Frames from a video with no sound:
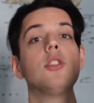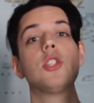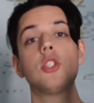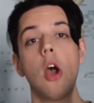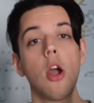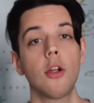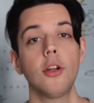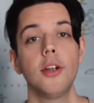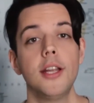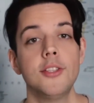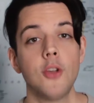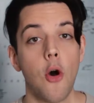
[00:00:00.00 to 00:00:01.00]
Soccer
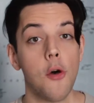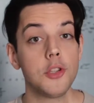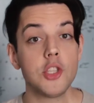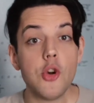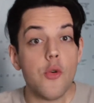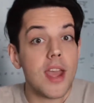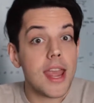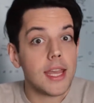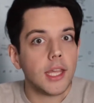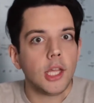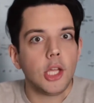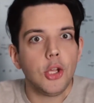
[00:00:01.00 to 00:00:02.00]
is also a
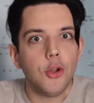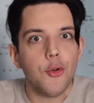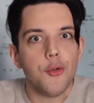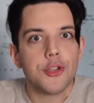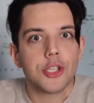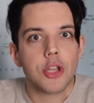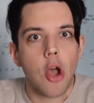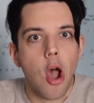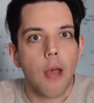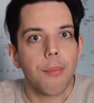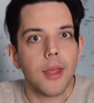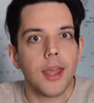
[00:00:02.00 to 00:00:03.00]
huge
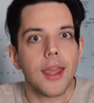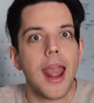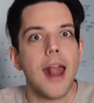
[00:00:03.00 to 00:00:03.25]
topic,